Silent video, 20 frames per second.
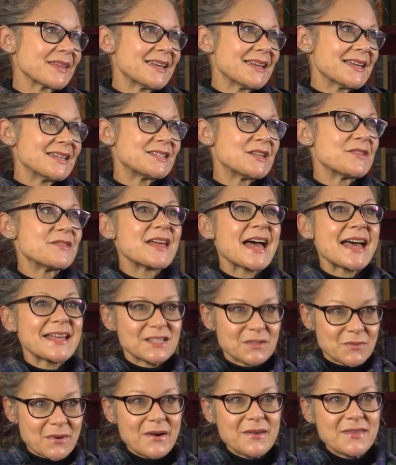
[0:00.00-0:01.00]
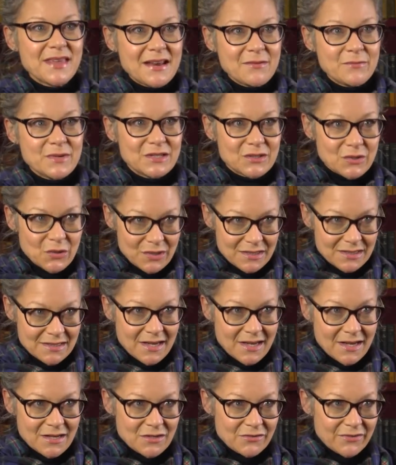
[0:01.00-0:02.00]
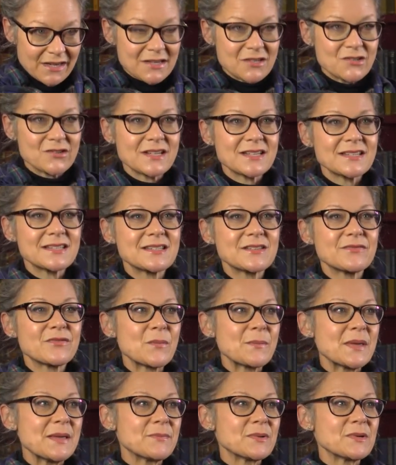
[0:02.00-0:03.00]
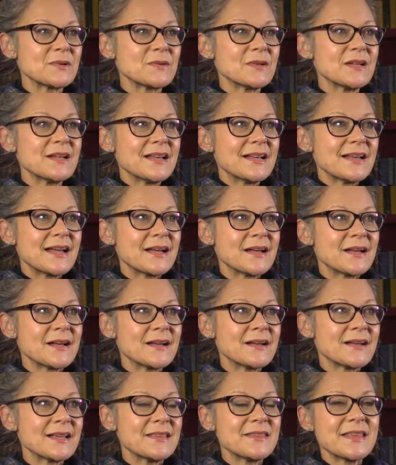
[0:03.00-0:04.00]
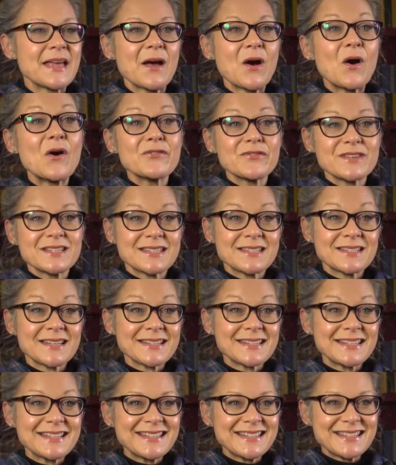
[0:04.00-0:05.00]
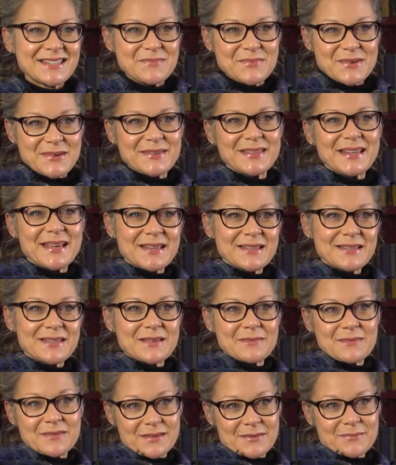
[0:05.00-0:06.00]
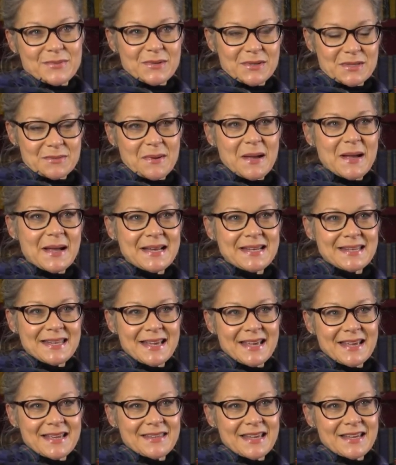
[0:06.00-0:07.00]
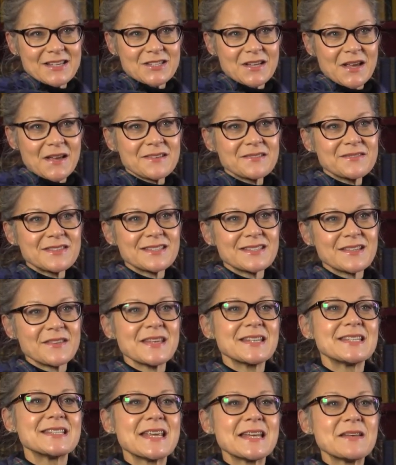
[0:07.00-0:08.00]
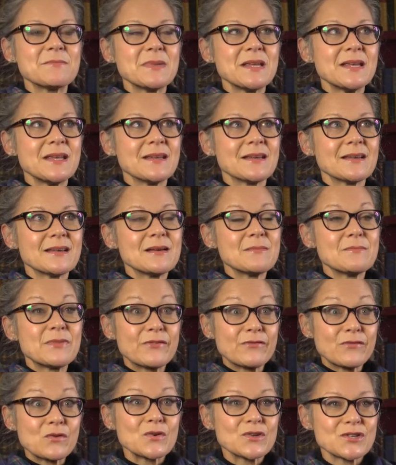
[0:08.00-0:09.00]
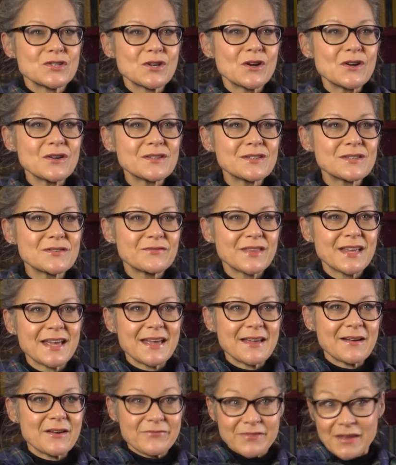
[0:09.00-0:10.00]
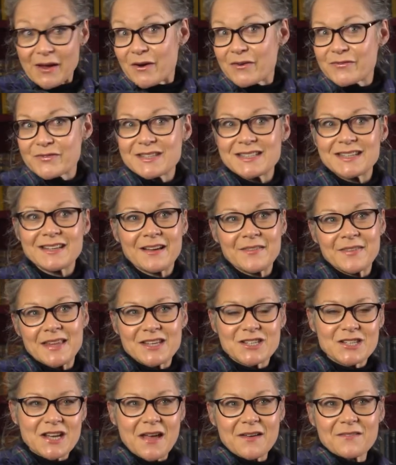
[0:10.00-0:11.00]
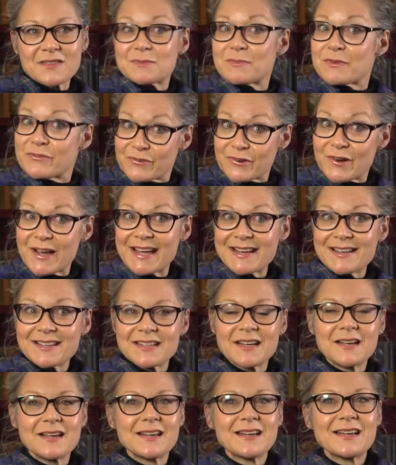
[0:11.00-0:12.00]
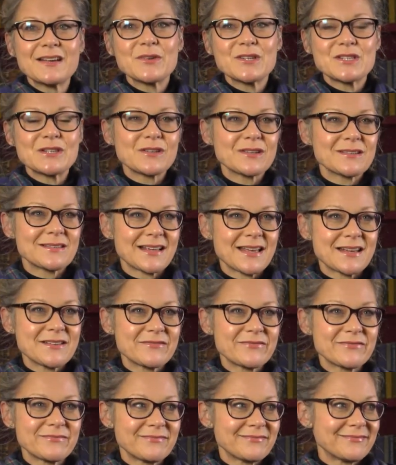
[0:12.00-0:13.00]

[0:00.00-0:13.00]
So that's where then we saw a surge of interest for people in their office studies to put the books behind their shelves. So they'd send me before shots of their office and their shelves beforehand, which looked kind of